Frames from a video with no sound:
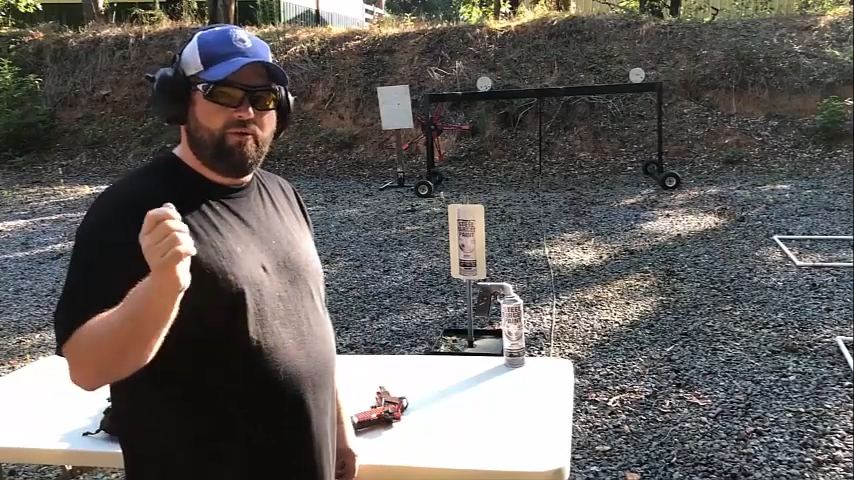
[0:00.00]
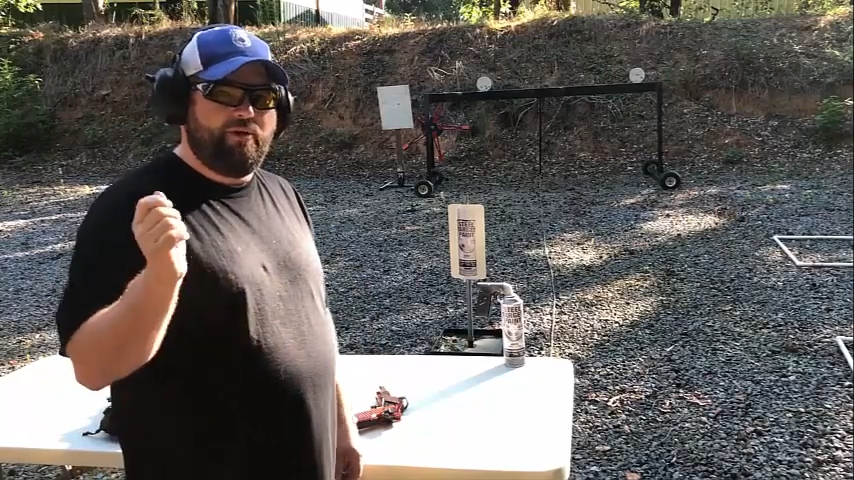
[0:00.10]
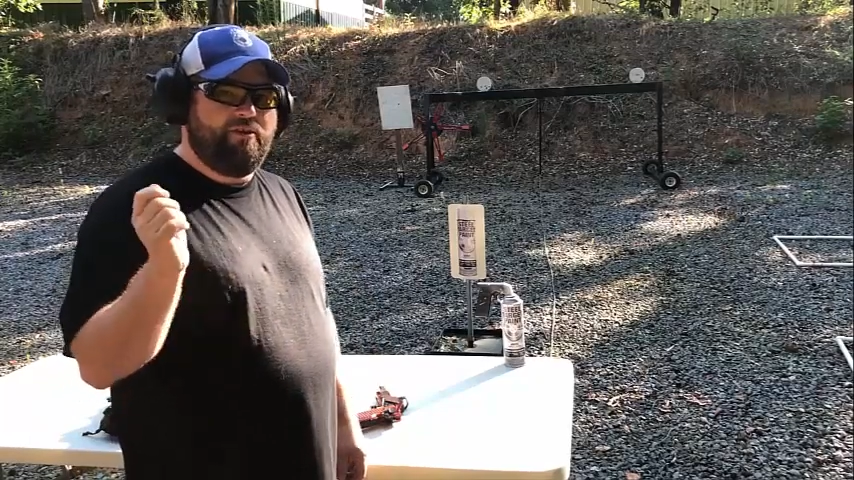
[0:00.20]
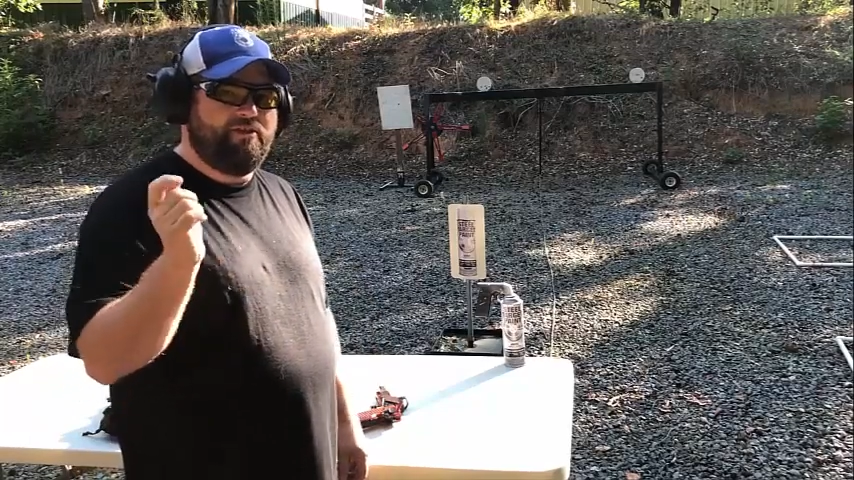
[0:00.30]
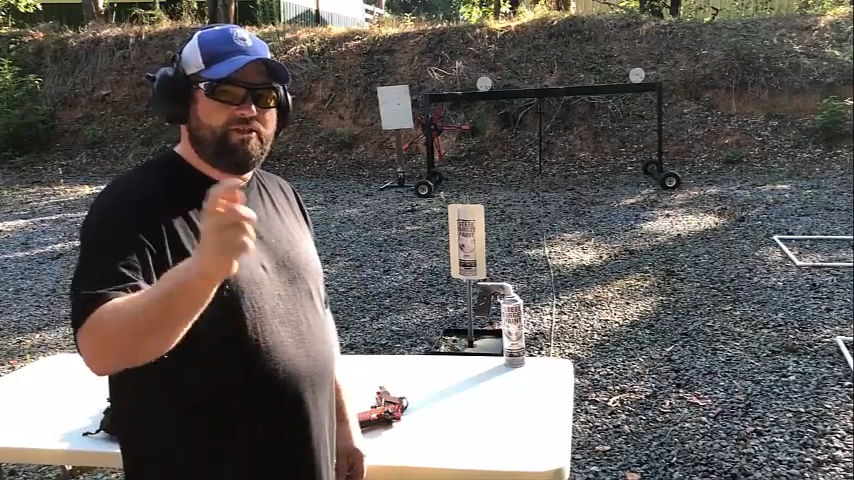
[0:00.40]

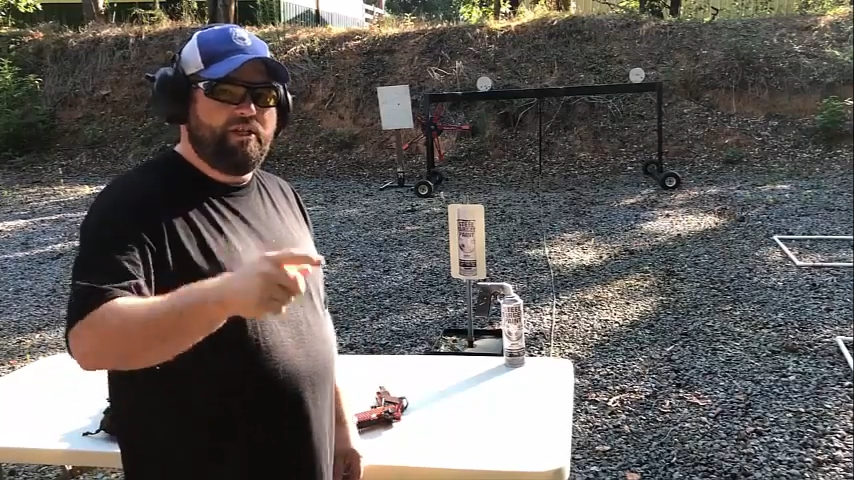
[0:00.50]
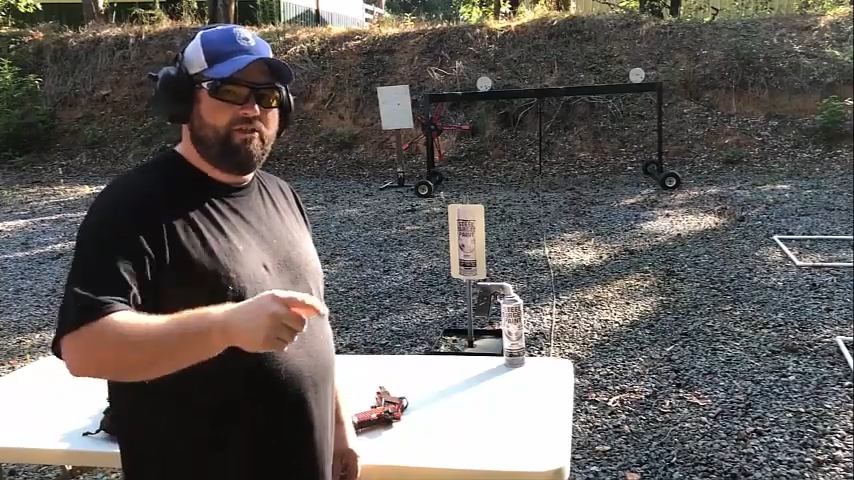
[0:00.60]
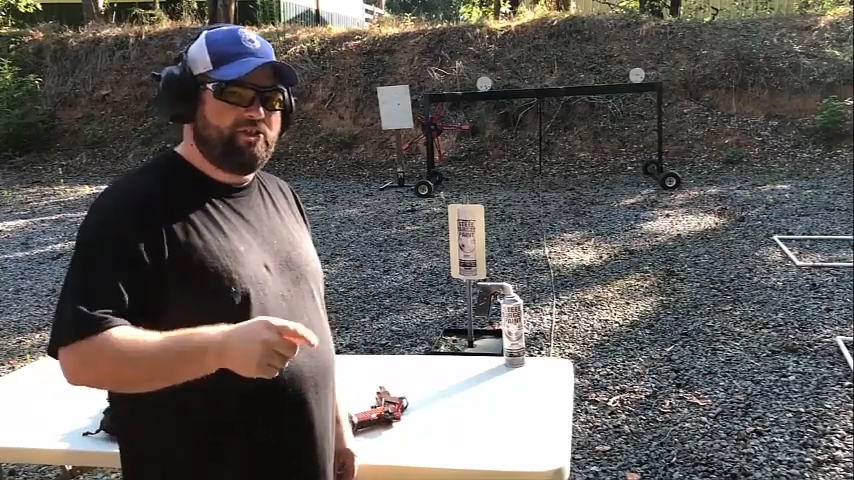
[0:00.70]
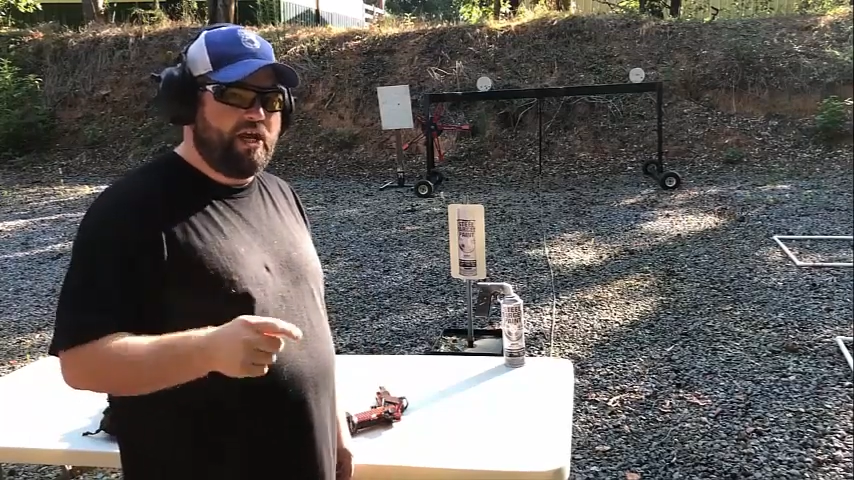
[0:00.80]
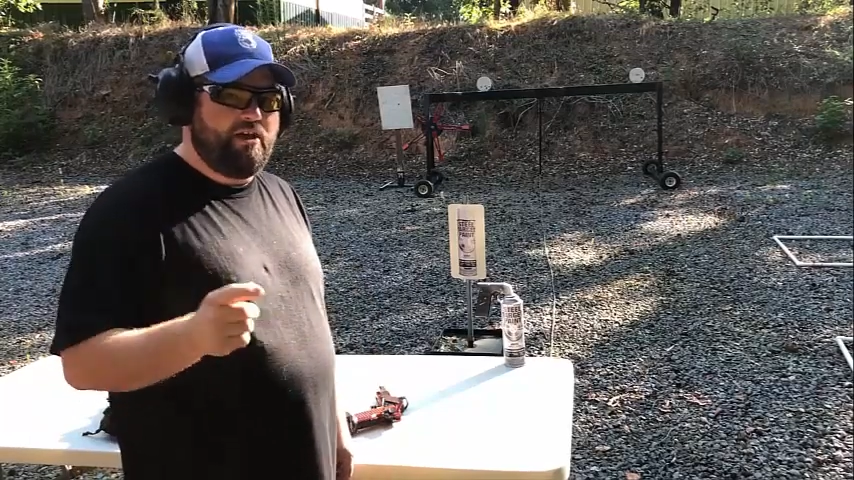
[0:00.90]
whether it's
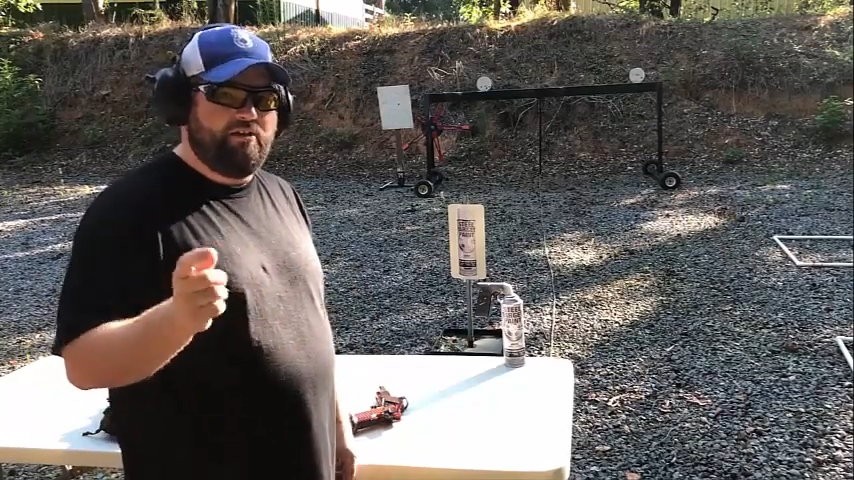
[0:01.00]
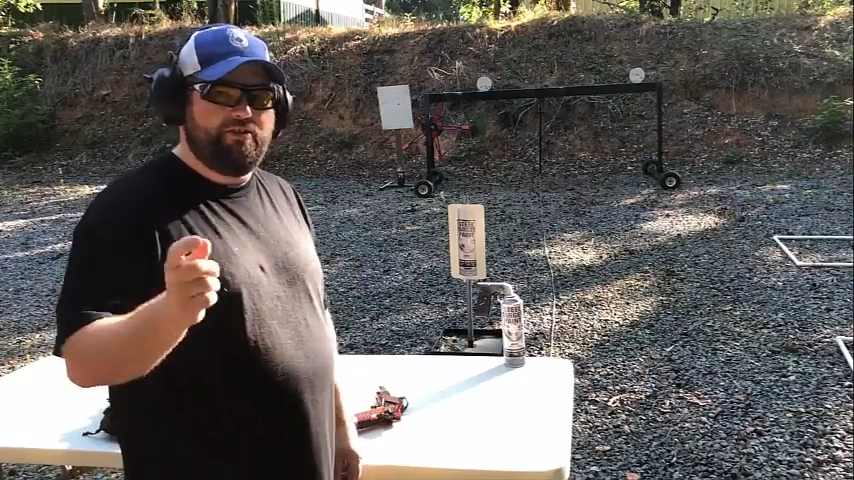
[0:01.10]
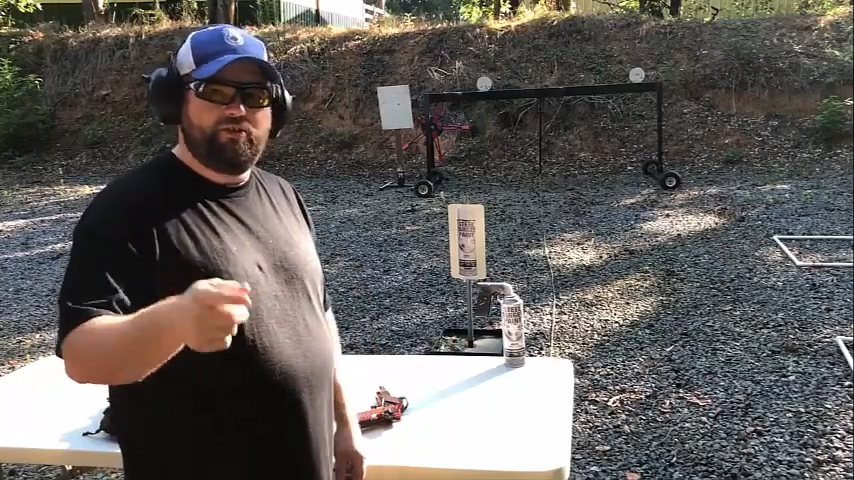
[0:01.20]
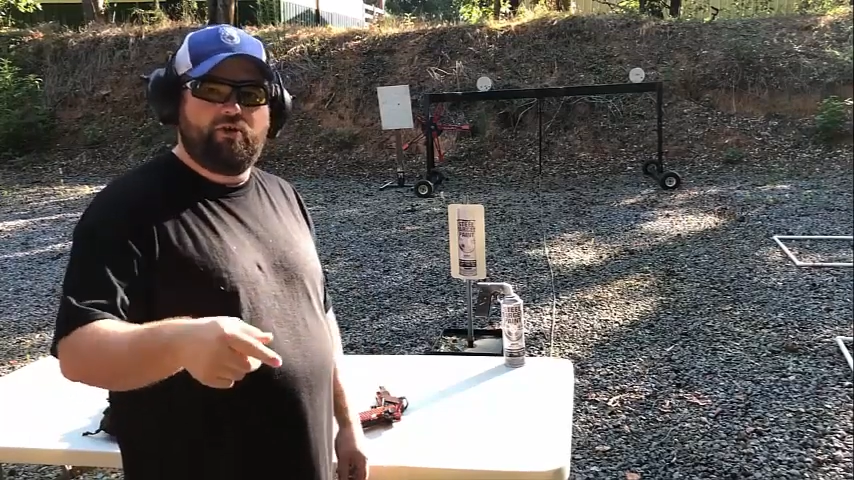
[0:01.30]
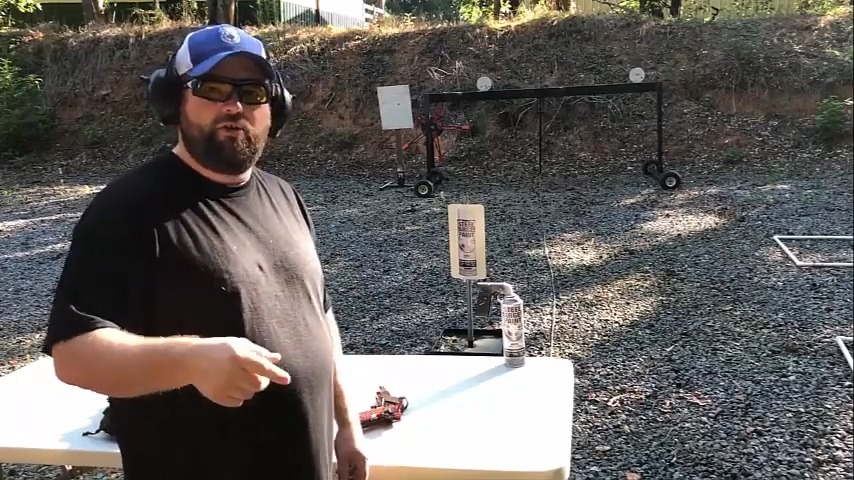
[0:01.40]
steel
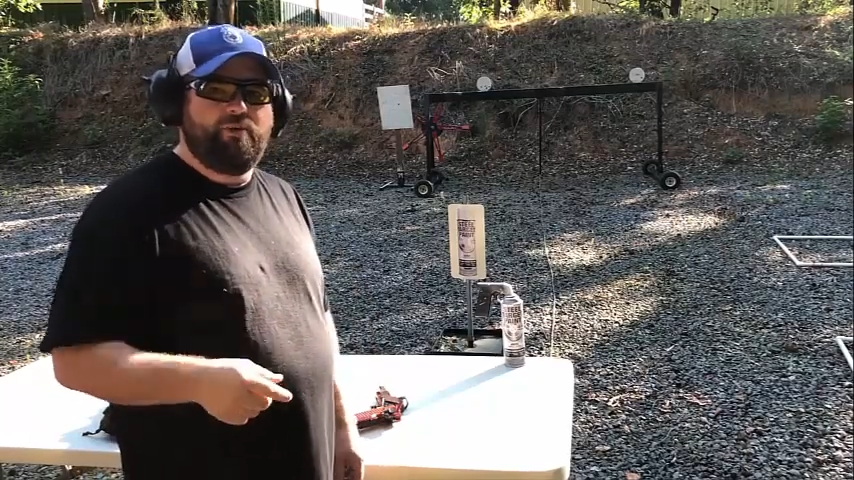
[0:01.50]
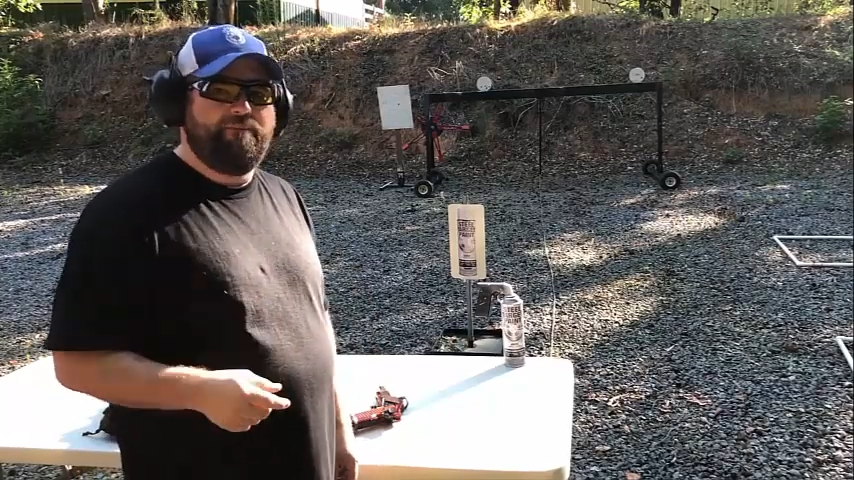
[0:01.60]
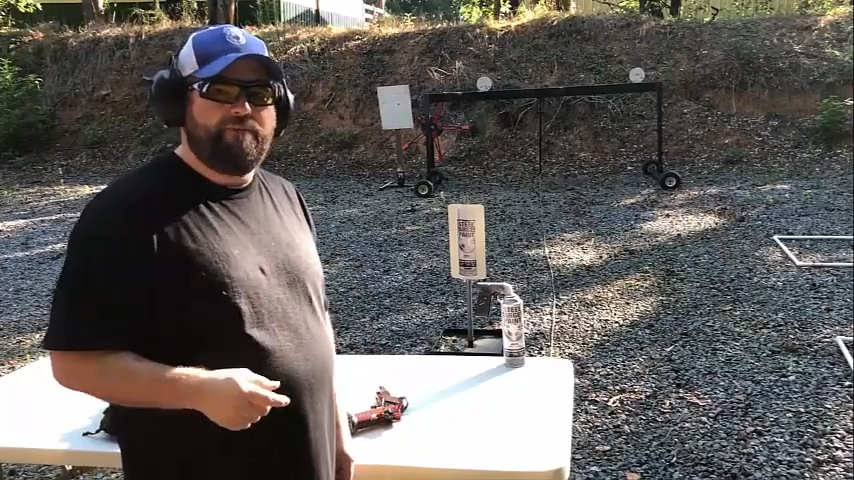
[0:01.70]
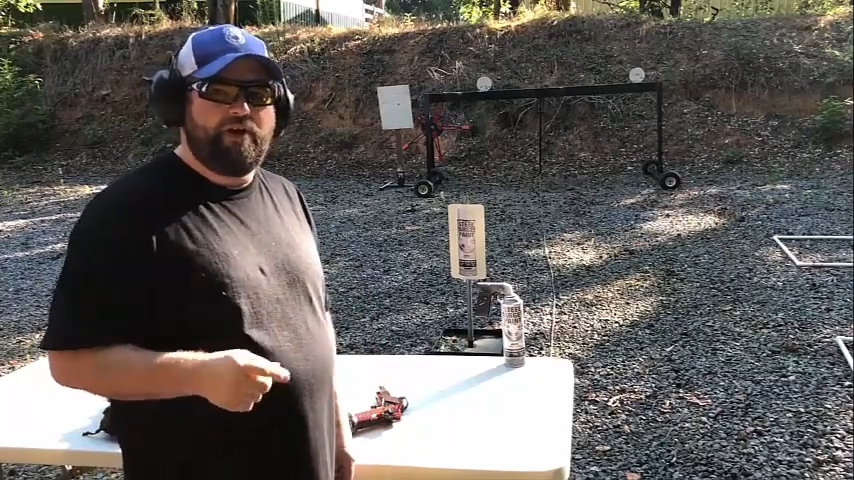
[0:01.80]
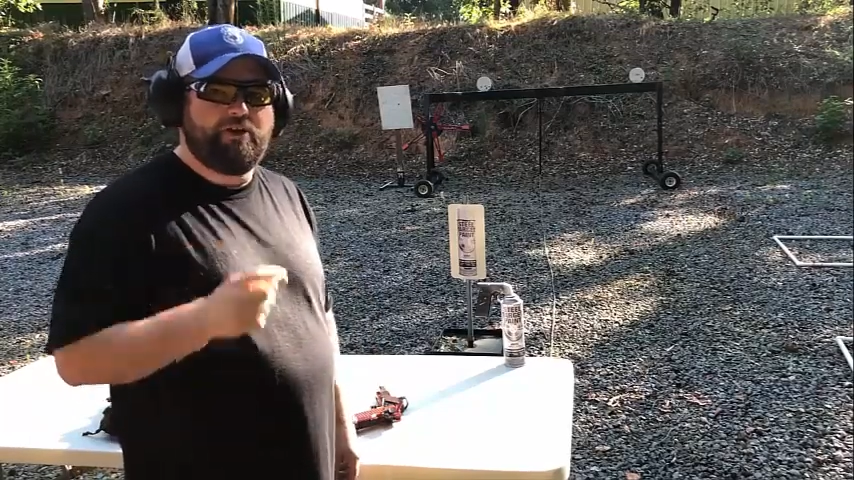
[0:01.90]
challenge or a
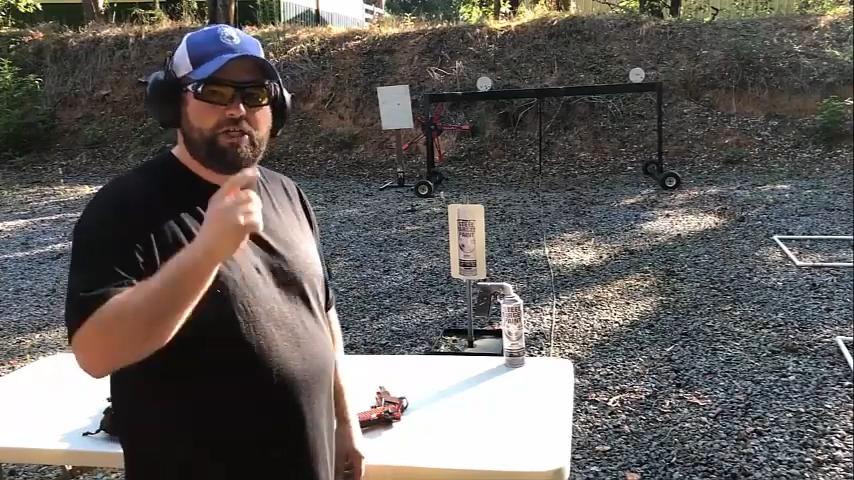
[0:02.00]
rimfire